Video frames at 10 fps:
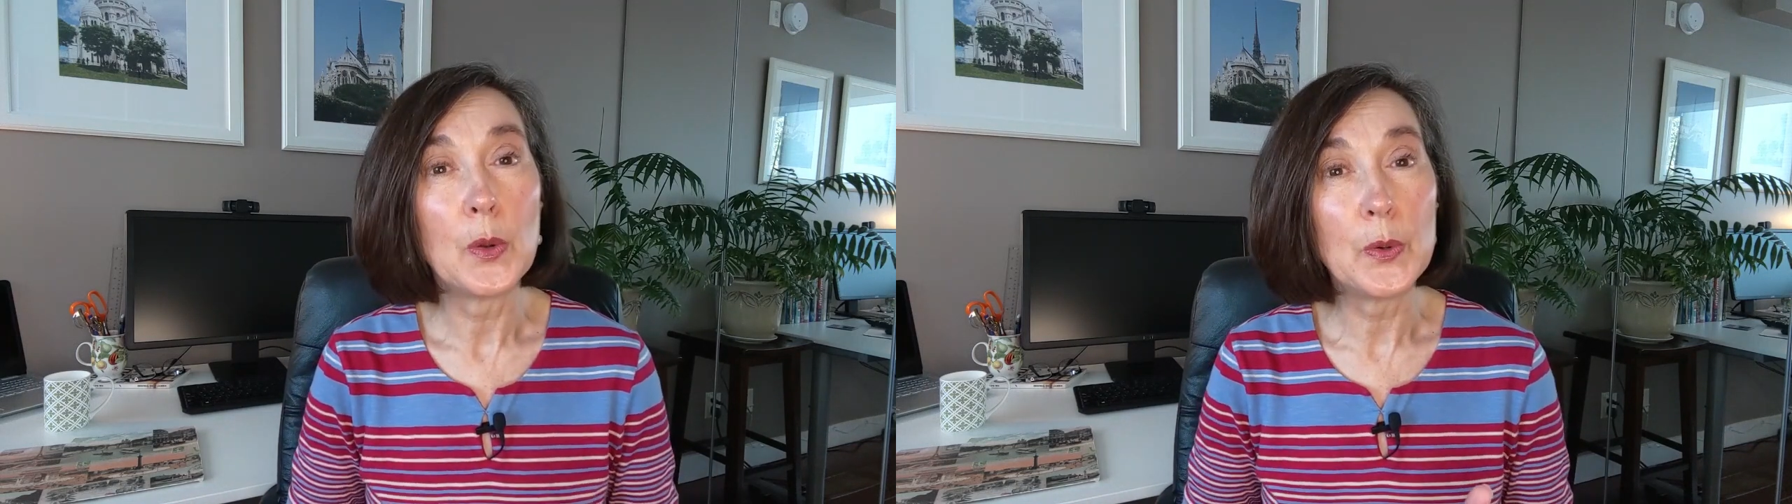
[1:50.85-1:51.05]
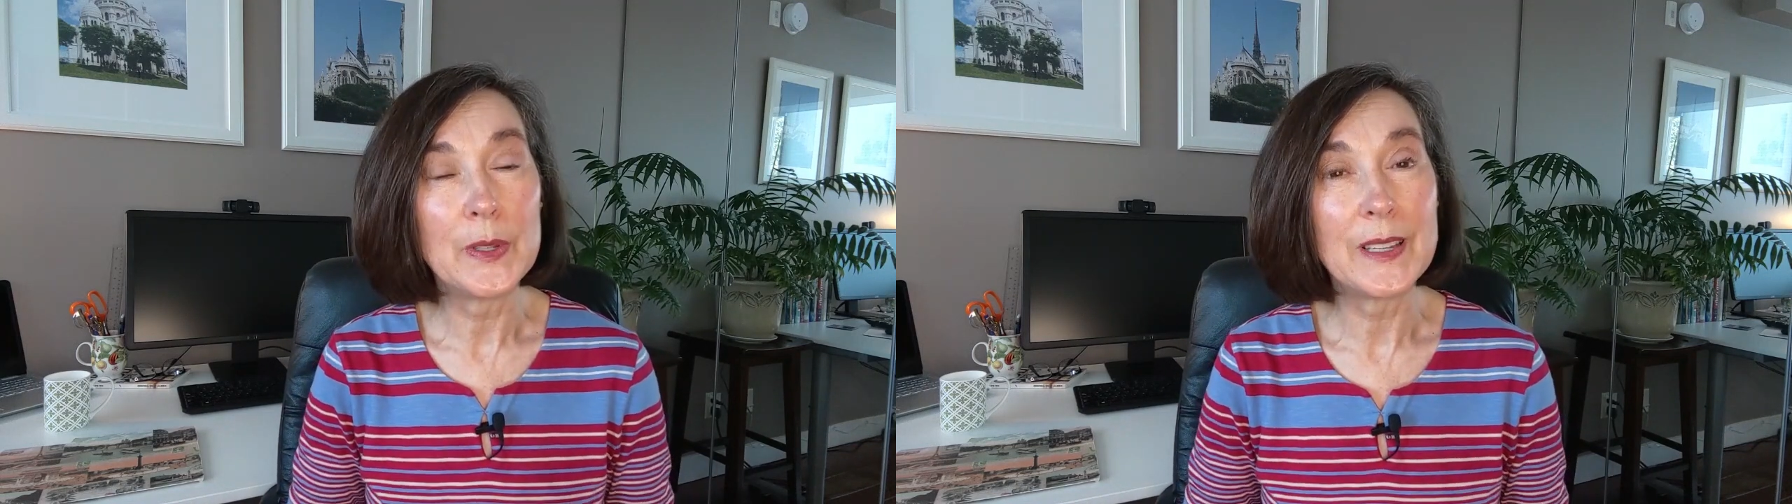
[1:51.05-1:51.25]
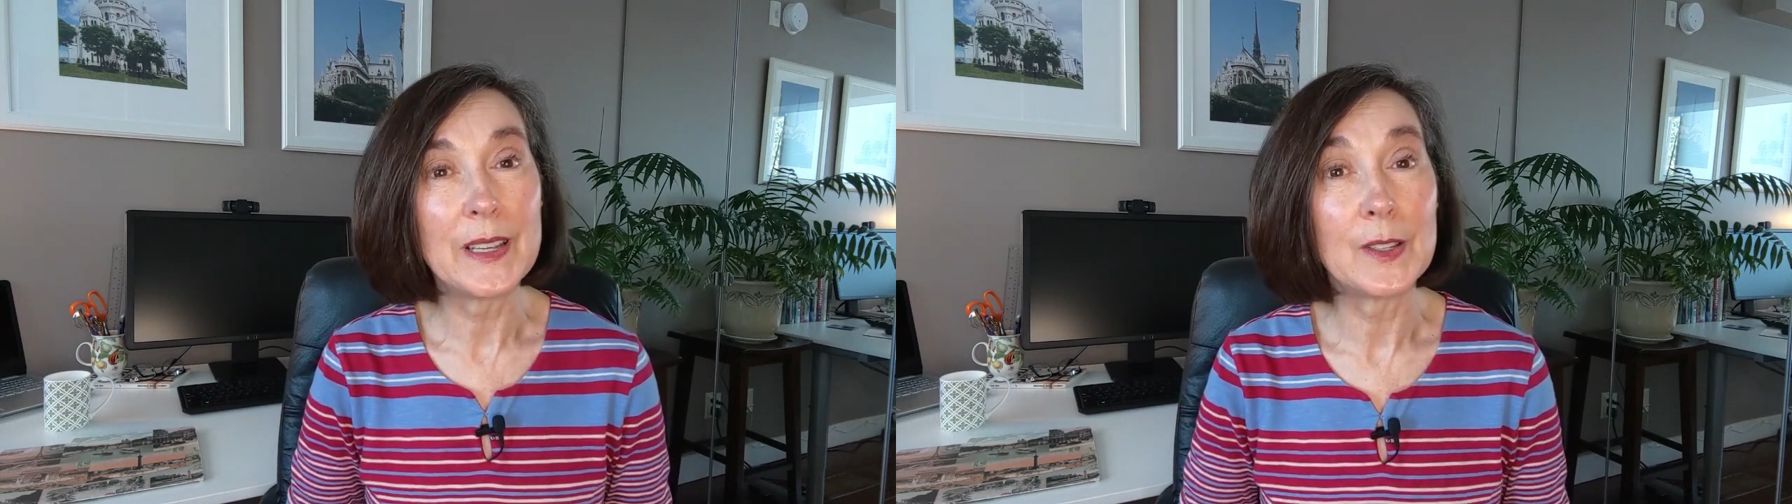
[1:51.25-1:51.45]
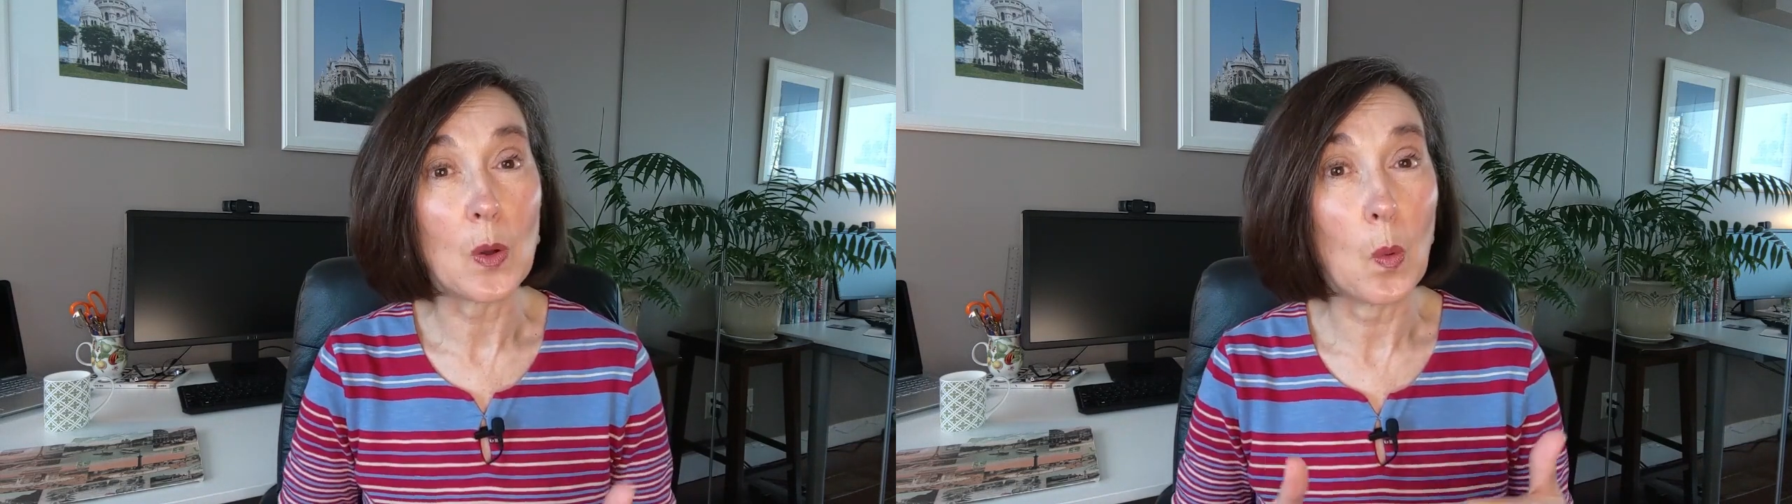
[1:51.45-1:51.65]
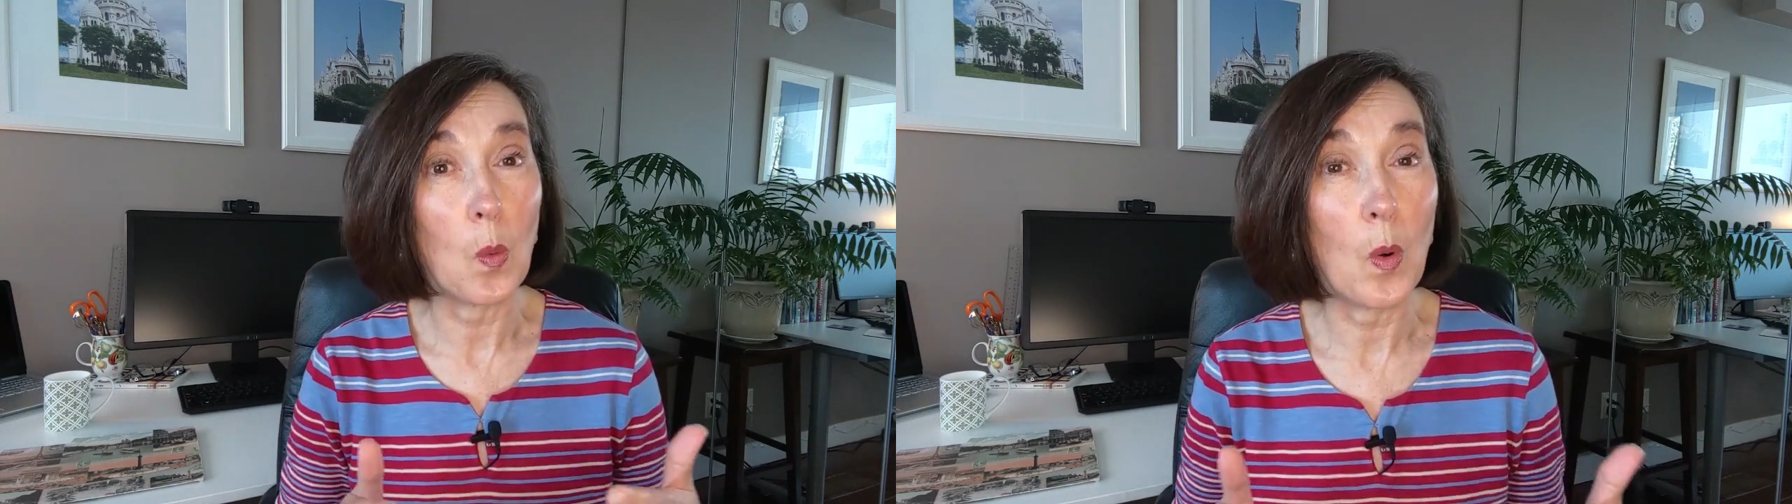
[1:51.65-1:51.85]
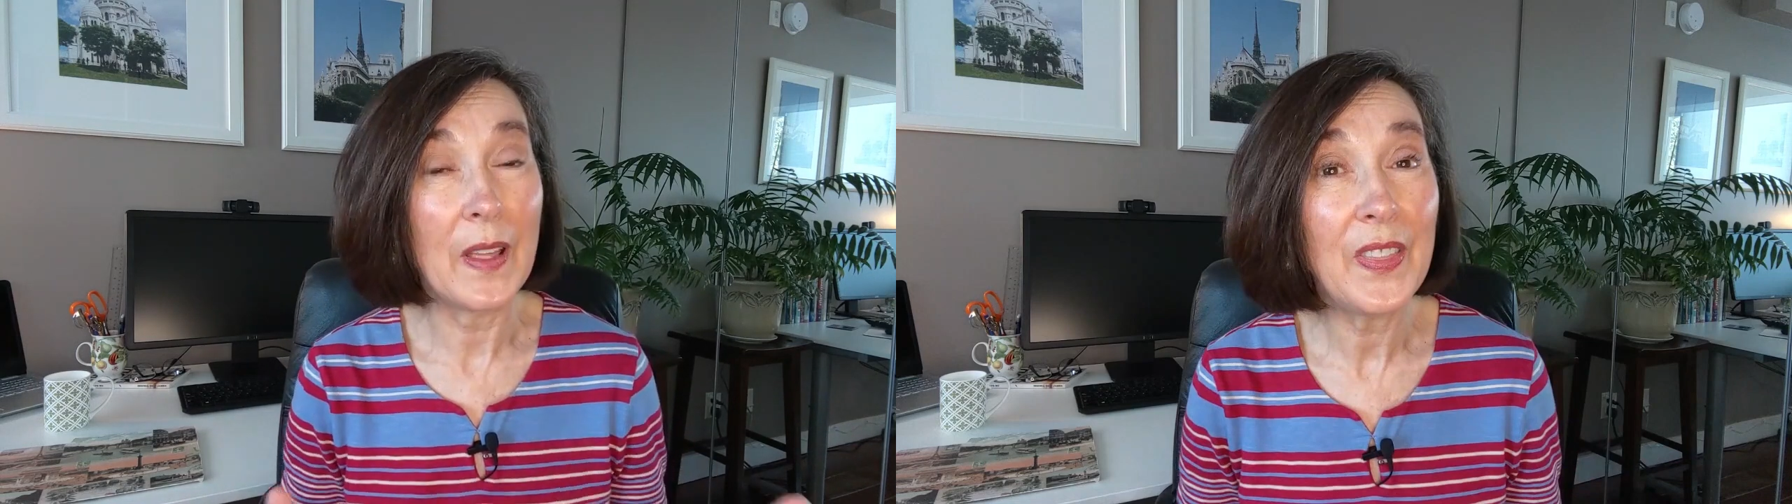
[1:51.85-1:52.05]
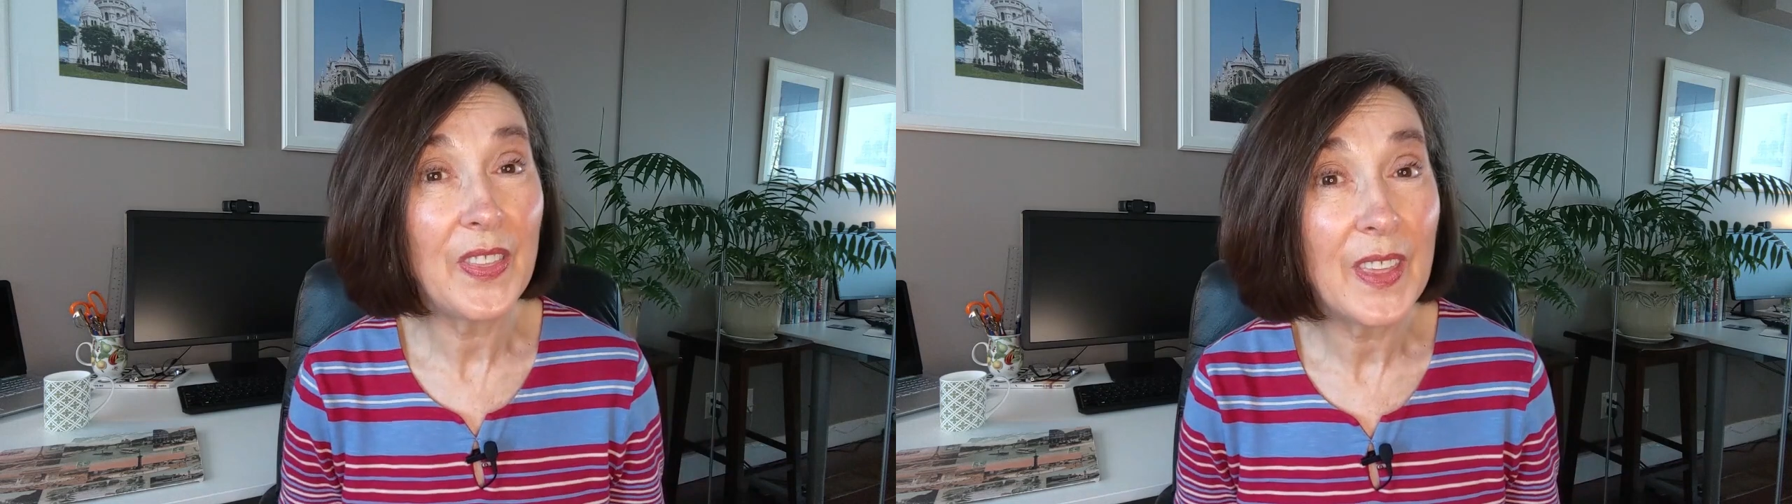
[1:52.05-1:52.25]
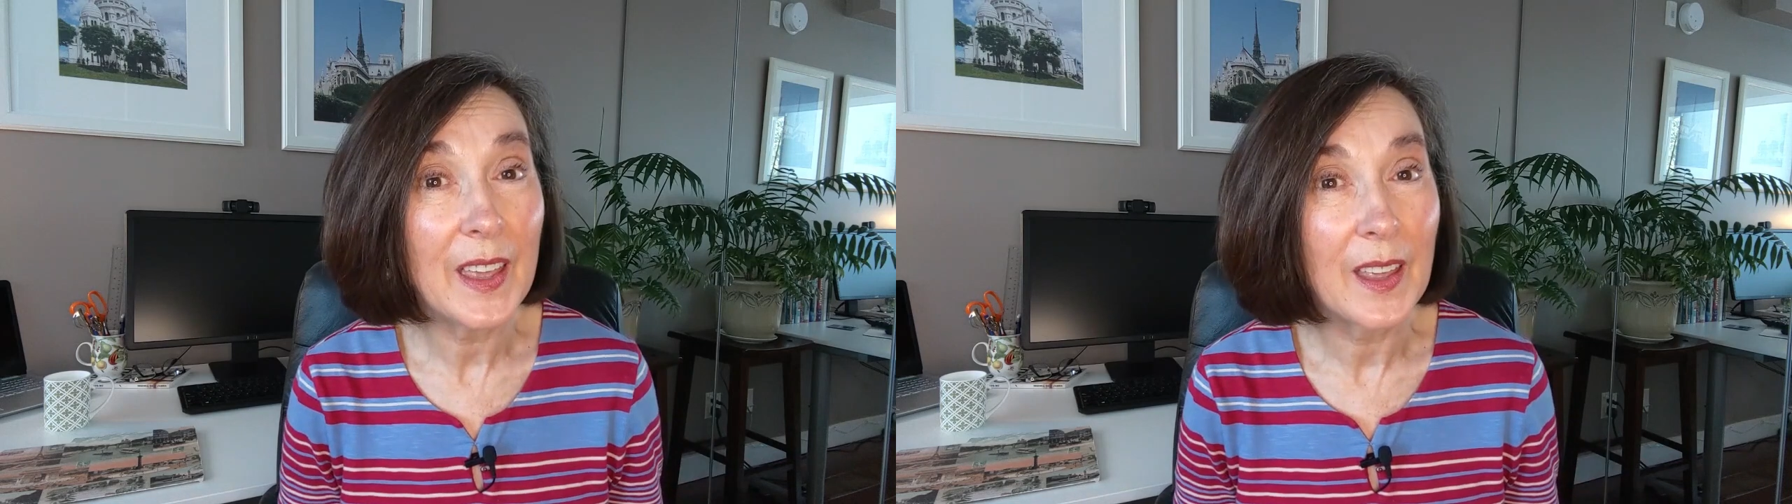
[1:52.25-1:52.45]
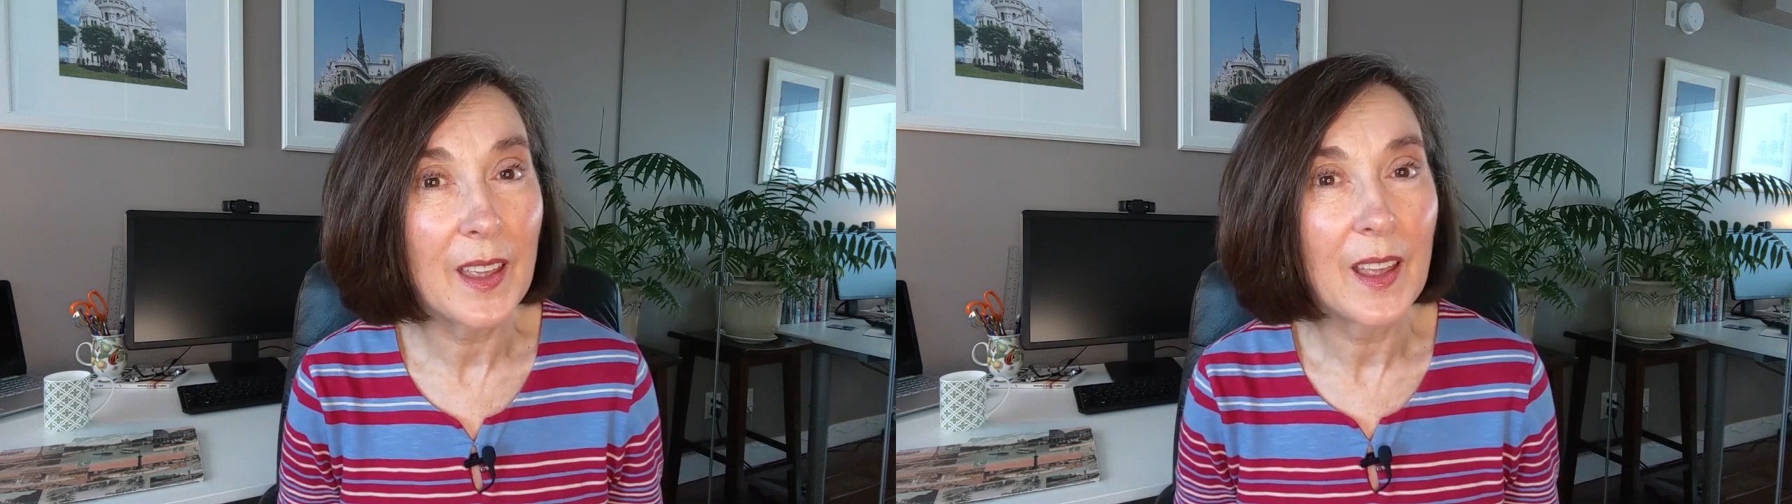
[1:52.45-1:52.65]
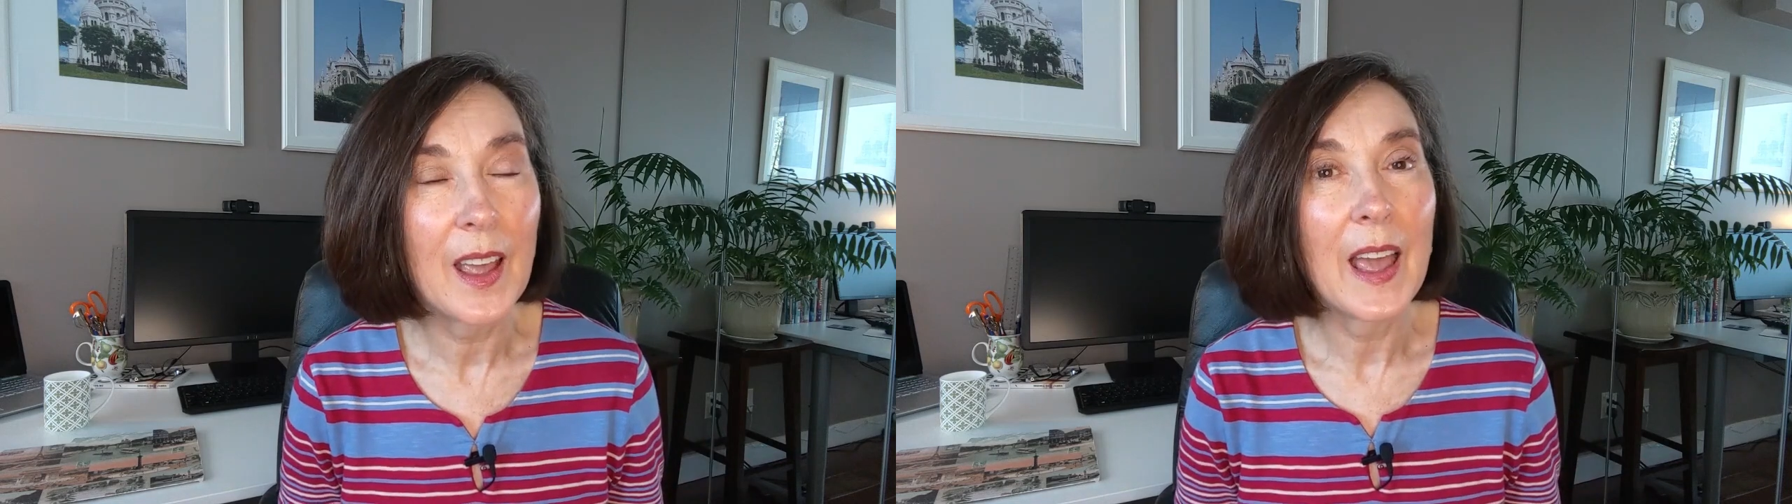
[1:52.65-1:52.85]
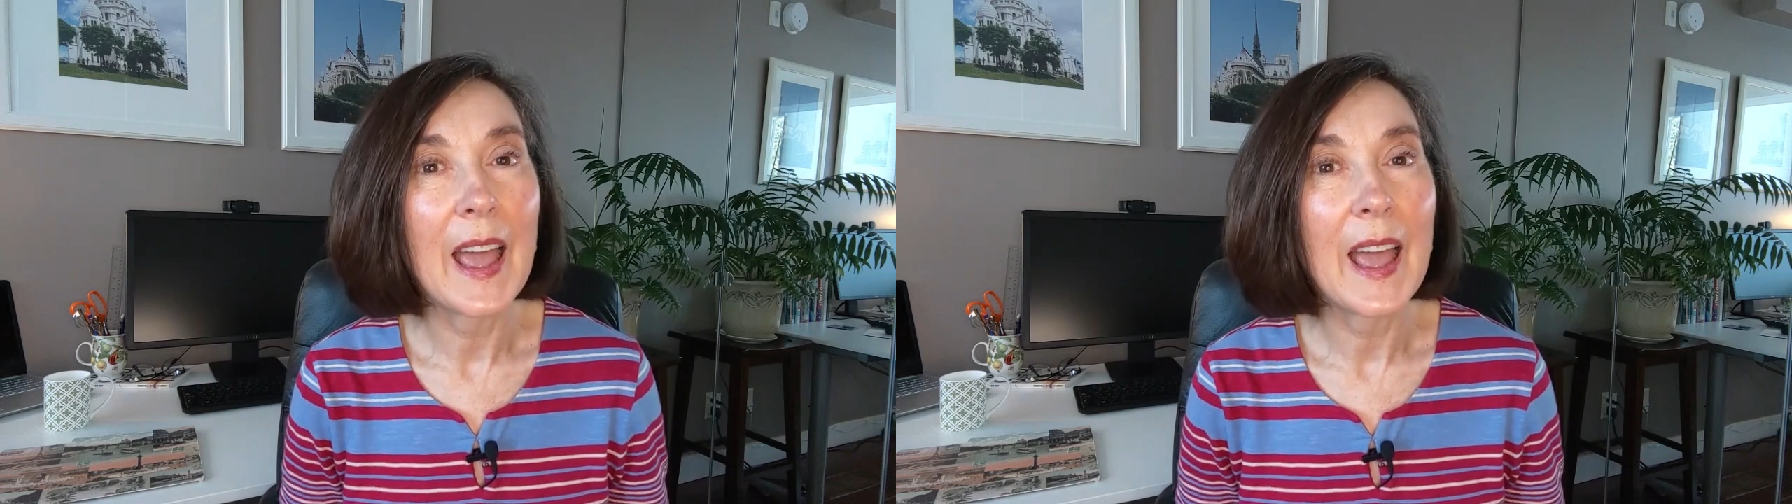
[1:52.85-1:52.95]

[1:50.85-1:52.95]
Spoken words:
who says one thing